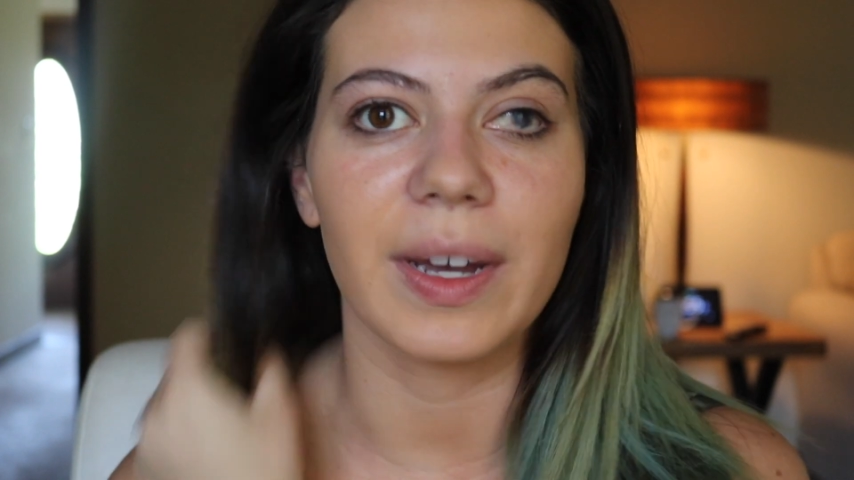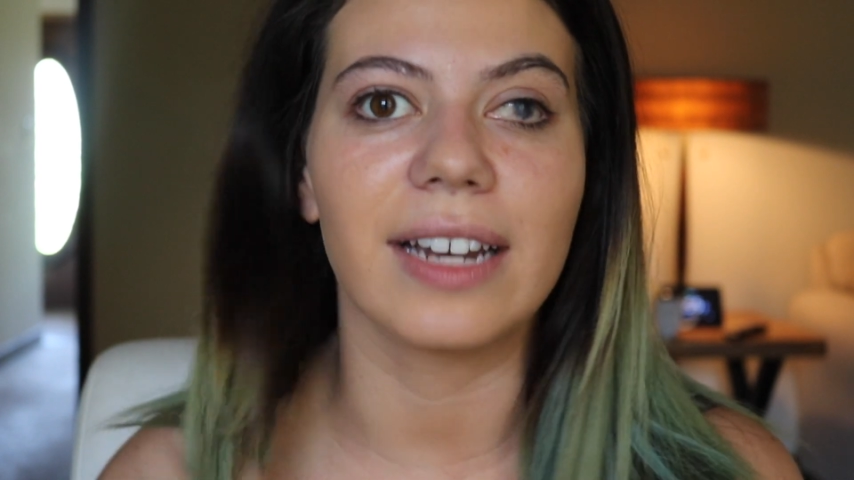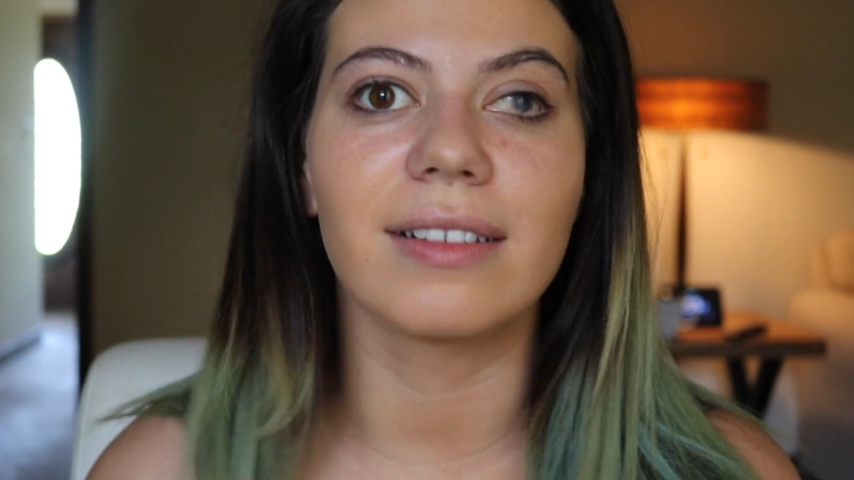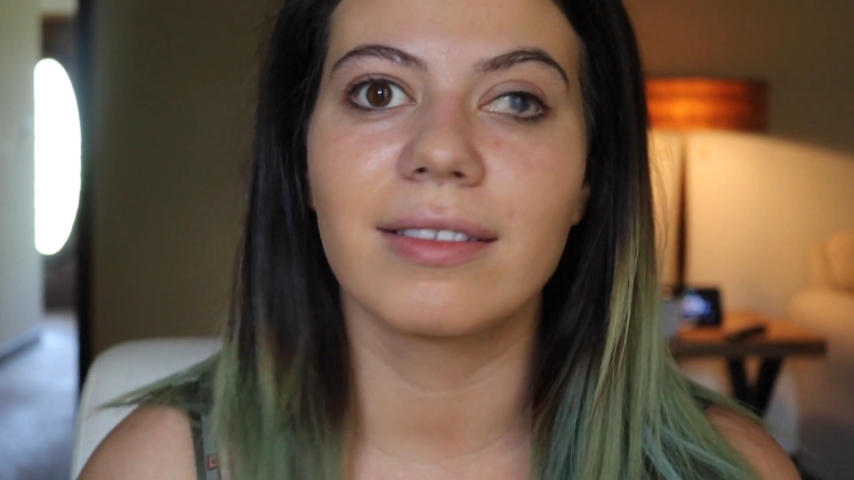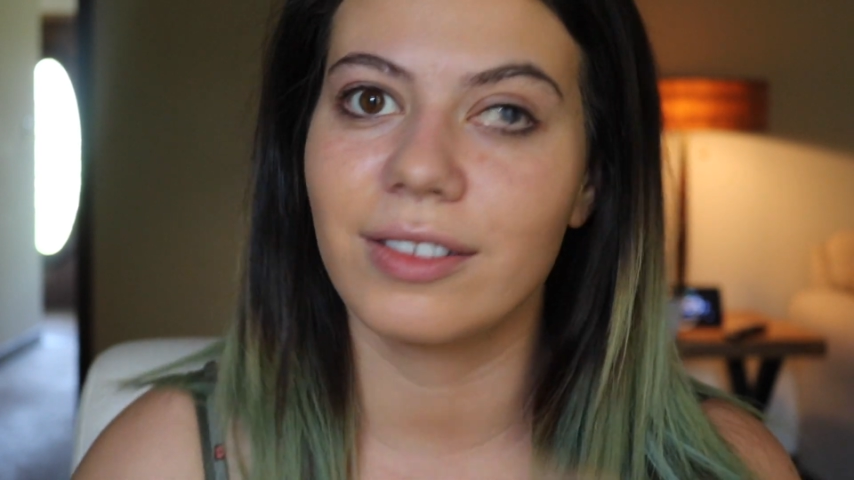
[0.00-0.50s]

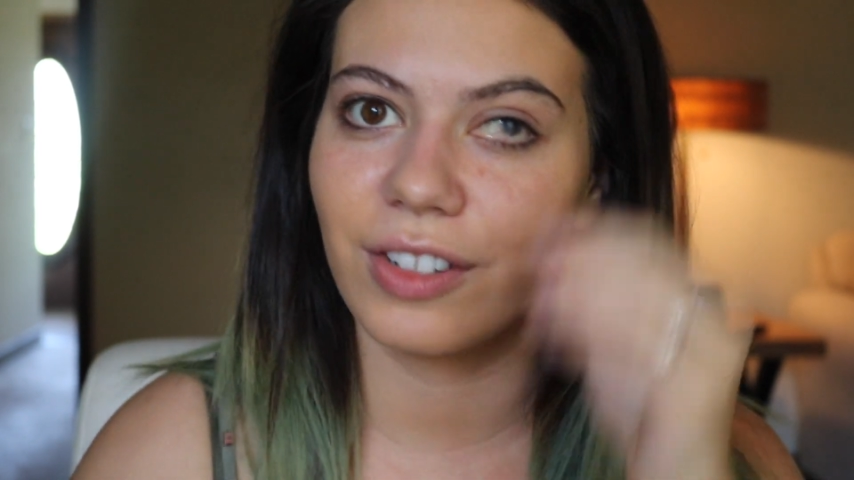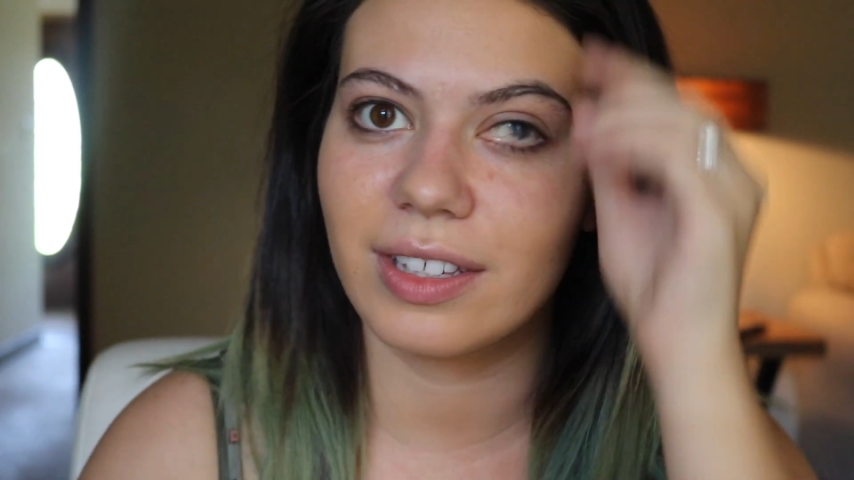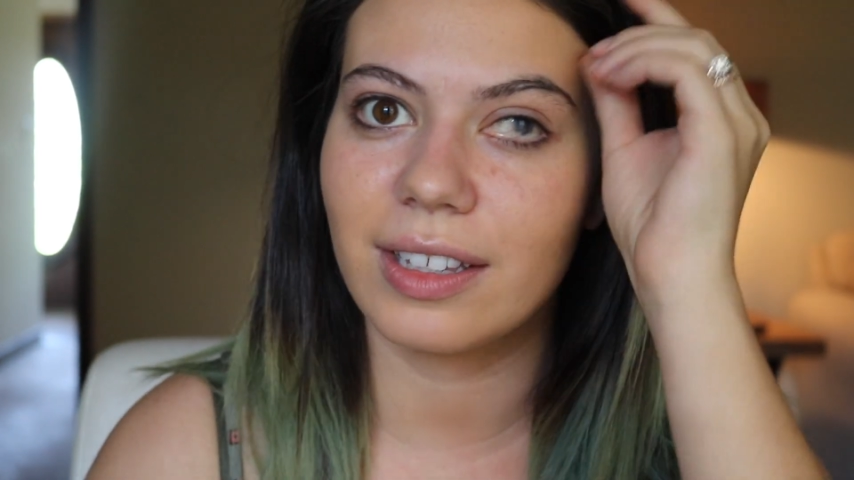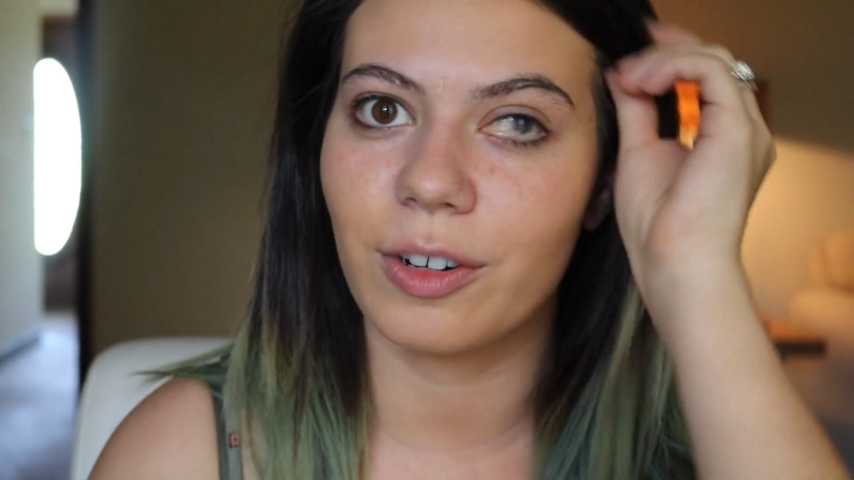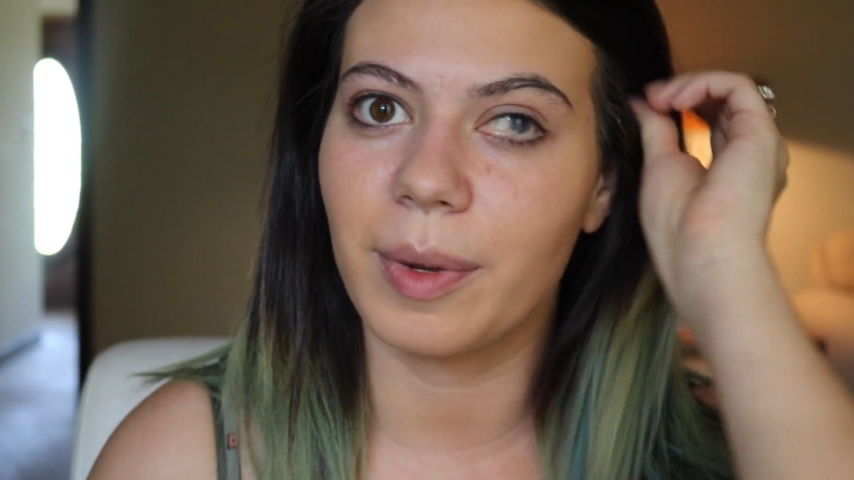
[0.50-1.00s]
in
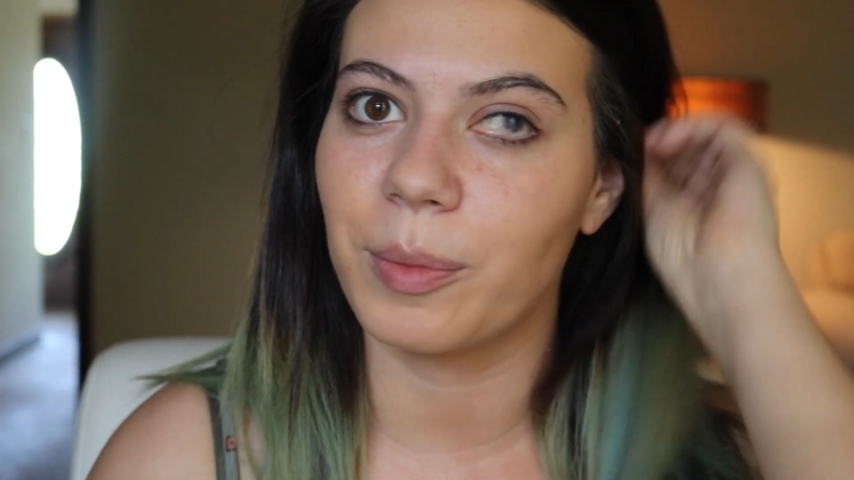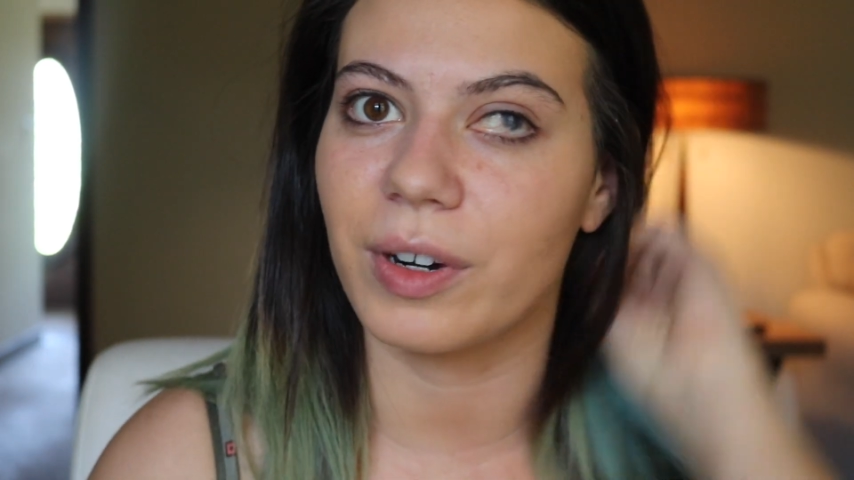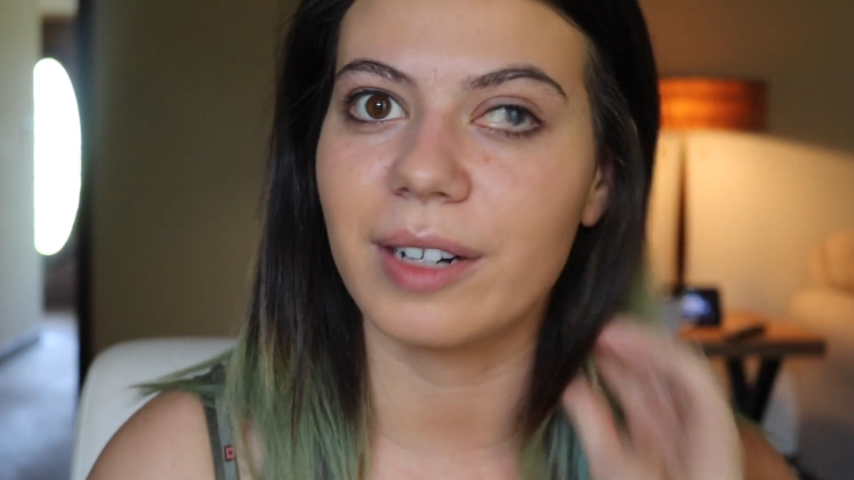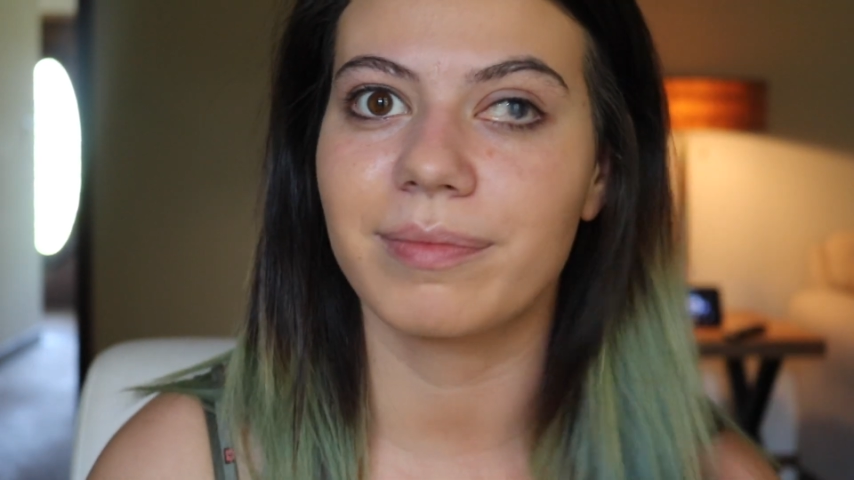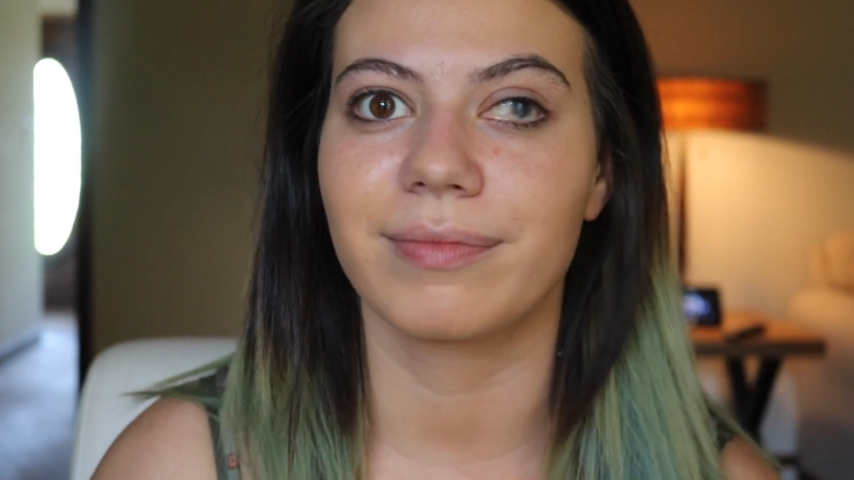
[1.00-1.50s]
just a little bit
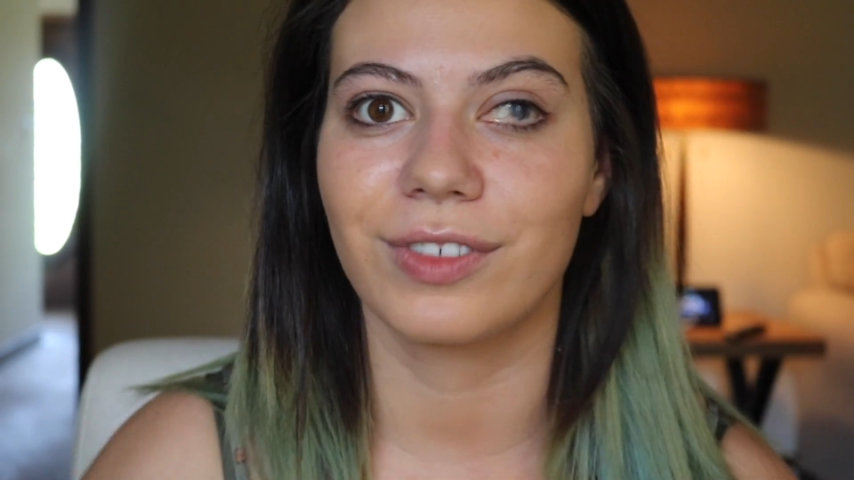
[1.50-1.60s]
more,